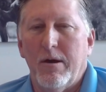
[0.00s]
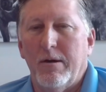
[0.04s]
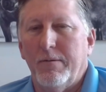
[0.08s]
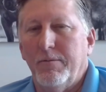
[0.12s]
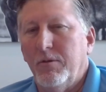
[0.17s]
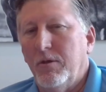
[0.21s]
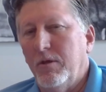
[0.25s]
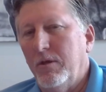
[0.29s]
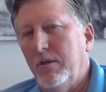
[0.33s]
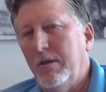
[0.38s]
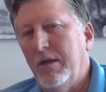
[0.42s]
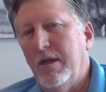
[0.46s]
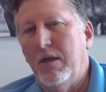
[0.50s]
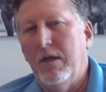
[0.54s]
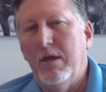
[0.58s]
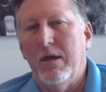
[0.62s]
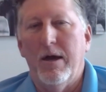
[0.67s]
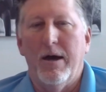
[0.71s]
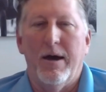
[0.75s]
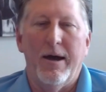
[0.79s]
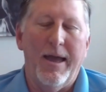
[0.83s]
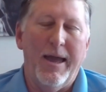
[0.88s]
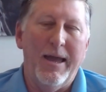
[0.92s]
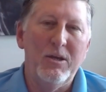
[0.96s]

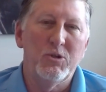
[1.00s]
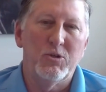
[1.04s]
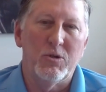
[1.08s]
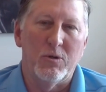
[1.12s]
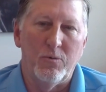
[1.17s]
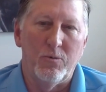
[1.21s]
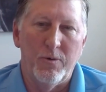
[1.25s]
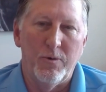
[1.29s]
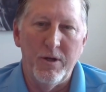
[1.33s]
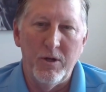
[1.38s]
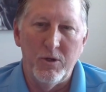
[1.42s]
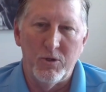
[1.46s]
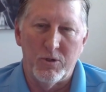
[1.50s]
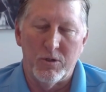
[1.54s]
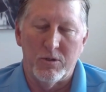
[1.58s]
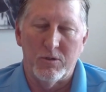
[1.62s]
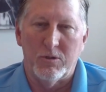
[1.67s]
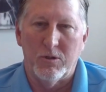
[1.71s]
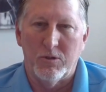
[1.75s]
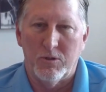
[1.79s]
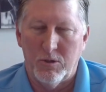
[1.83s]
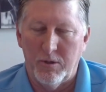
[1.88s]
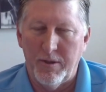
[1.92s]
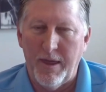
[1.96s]
the Asian regions.
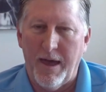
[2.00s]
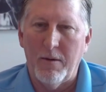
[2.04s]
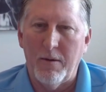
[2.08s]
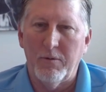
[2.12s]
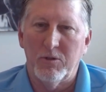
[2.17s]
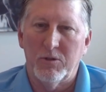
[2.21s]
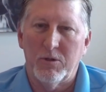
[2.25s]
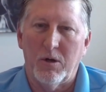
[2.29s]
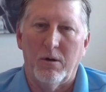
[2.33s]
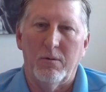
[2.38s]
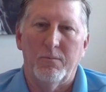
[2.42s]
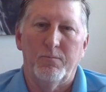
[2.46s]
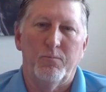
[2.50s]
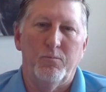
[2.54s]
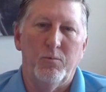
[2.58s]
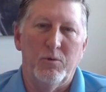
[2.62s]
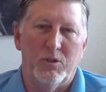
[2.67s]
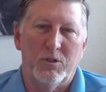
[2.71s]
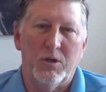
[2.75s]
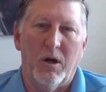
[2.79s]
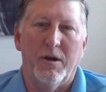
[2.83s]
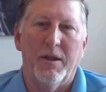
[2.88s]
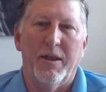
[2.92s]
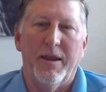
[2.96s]
And so that was we
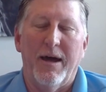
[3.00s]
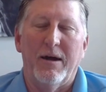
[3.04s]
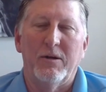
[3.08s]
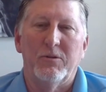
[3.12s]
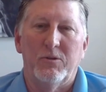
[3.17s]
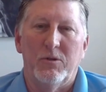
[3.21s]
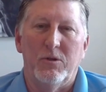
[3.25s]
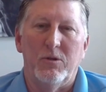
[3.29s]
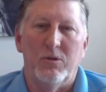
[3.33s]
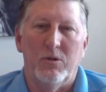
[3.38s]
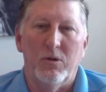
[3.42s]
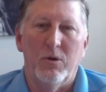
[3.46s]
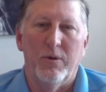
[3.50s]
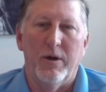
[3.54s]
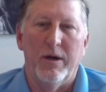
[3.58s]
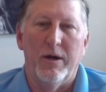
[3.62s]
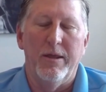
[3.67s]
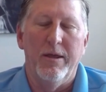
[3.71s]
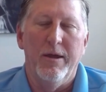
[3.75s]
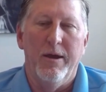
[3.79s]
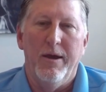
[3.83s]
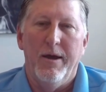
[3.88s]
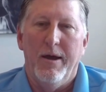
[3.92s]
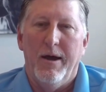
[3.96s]
started out to do it.
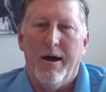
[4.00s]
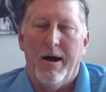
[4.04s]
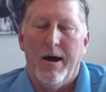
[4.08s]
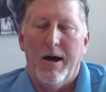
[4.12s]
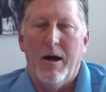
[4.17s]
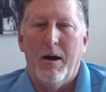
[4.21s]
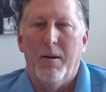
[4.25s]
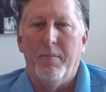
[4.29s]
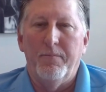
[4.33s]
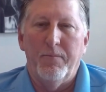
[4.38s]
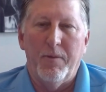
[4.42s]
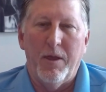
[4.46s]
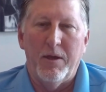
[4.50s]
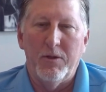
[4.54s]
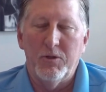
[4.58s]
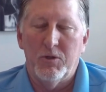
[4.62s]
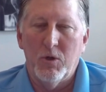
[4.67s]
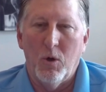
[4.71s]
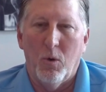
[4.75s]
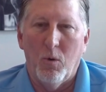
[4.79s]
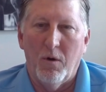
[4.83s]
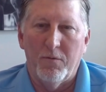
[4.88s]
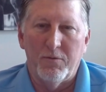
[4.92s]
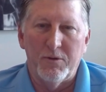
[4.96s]
And
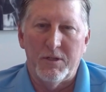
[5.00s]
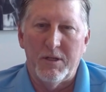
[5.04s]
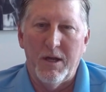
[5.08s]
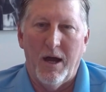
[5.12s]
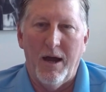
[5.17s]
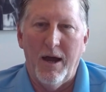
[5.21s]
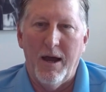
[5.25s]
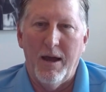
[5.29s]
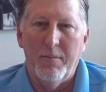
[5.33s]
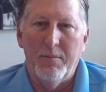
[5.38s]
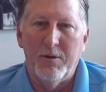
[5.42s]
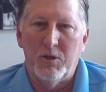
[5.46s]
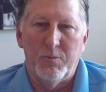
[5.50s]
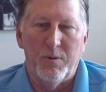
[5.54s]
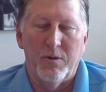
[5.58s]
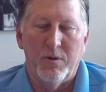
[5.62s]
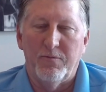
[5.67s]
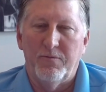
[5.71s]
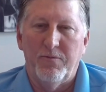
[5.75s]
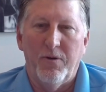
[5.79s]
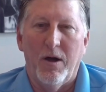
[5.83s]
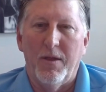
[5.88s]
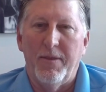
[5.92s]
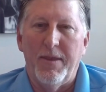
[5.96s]
so over time, it's been
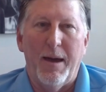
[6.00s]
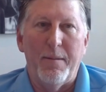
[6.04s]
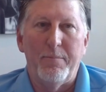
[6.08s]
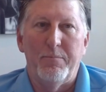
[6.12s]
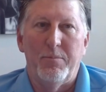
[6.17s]
fun. That